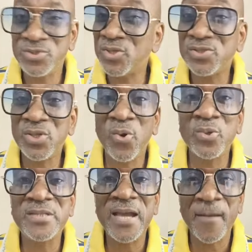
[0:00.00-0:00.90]
just to go
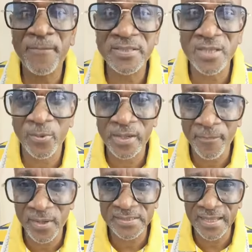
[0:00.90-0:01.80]
take a picture with the
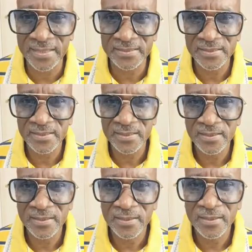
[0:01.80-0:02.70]
president.
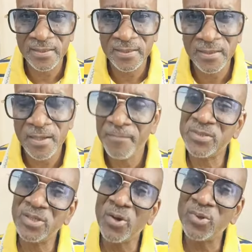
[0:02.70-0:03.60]

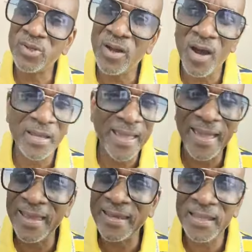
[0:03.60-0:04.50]
But you go to God
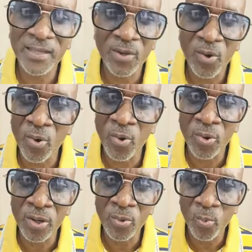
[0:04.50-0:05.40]
any
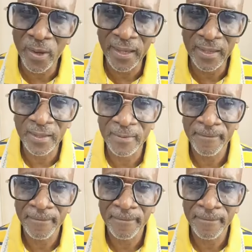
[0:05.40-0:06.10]
old way.